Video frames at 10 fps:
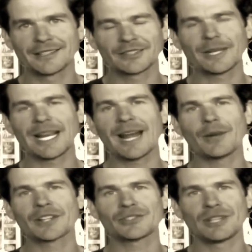Doesn't matter how
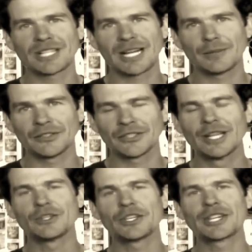much your income is.
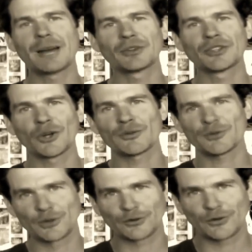You can come to the Thai
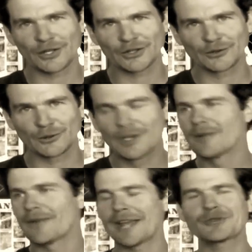Fruit Festival.
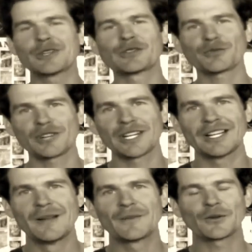The entry's free.